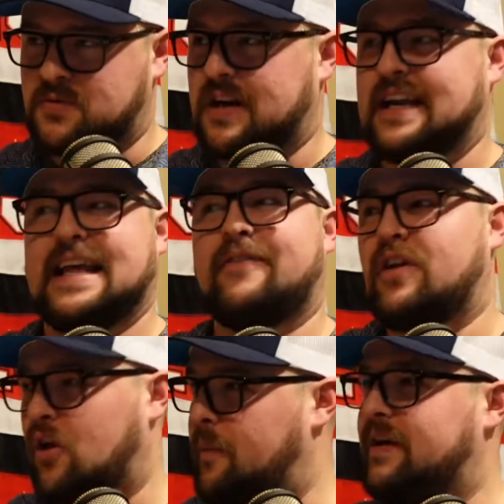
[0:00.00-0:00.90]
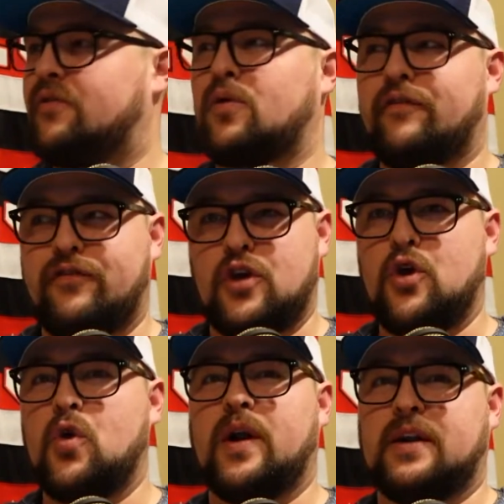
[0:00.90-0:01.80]
We're going to give you a little bit of a
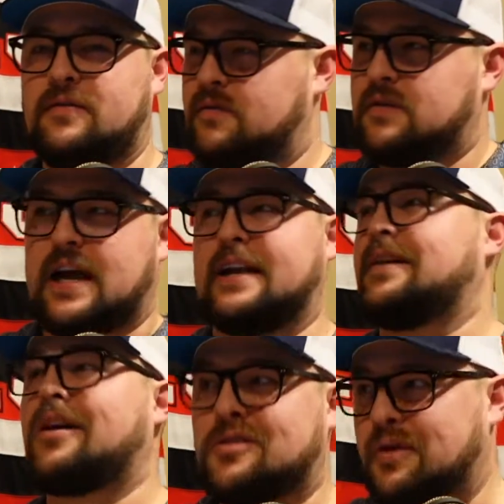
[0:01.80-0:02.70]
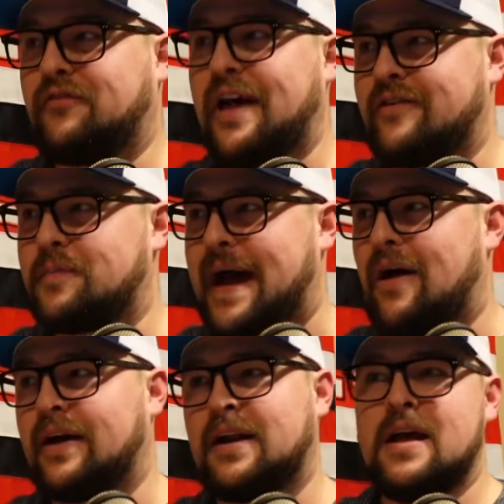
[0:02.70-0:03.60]
review and kind of talk through the flavor
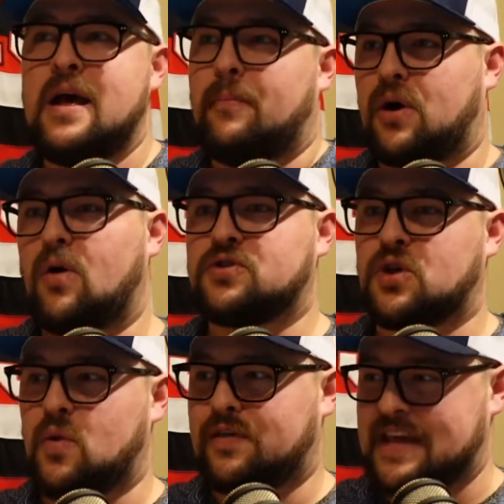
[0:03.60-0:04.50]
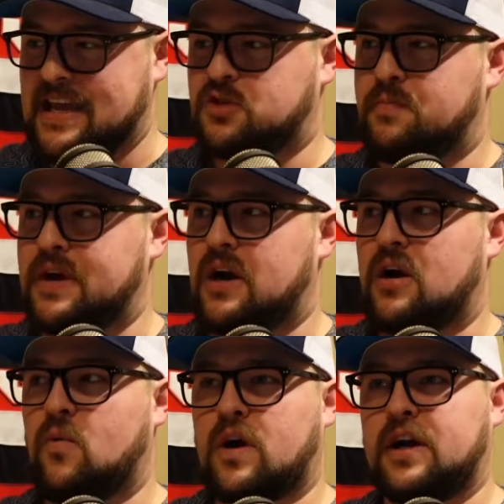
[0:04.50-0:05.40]
palette. But also with each
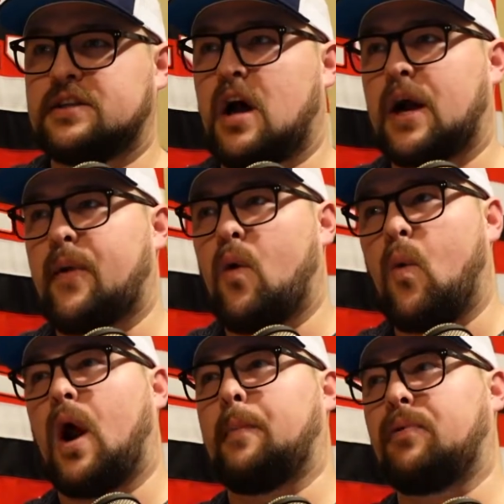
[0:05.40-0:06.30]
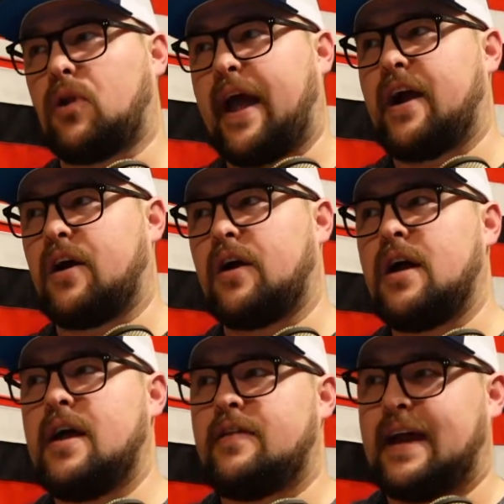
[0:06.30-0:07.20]
beer, we're going to talk about one player
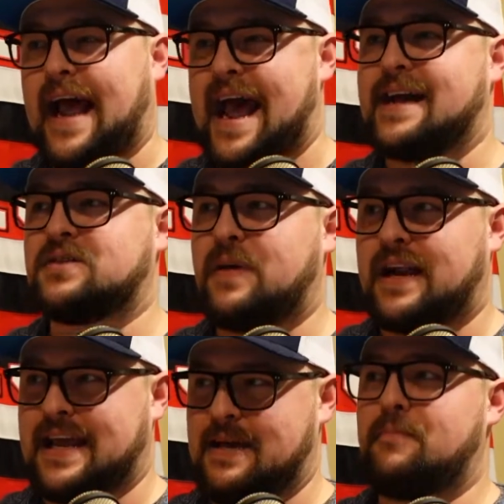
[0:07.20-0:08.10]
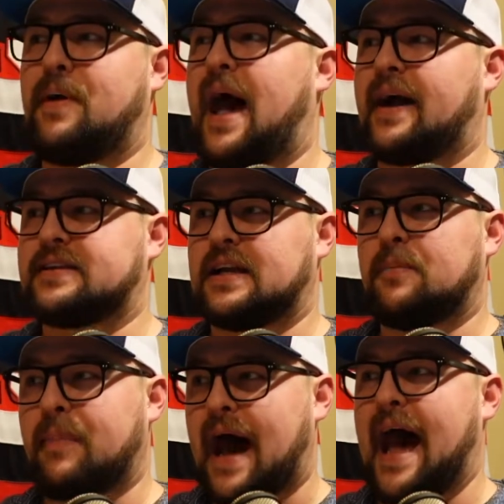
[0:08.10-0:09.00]
that has been
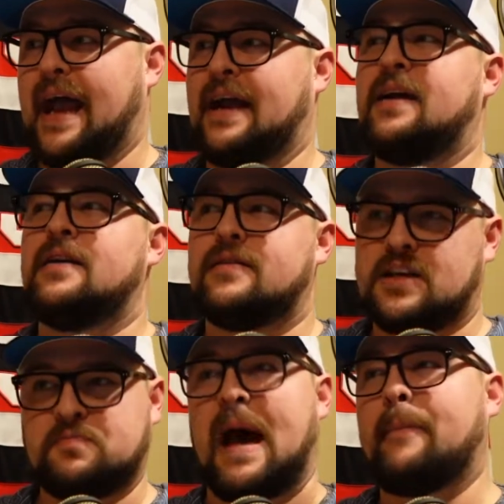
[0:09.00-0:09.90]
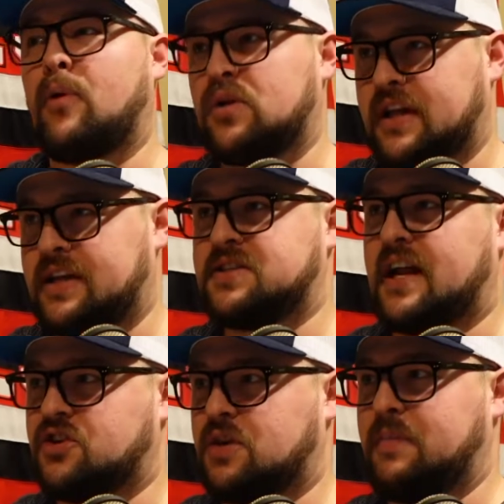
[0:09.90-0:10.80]
impacted by this Matt Boldy
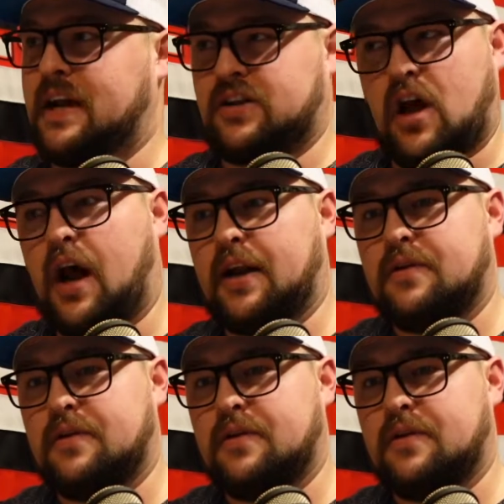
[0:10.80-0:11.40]
extension being done.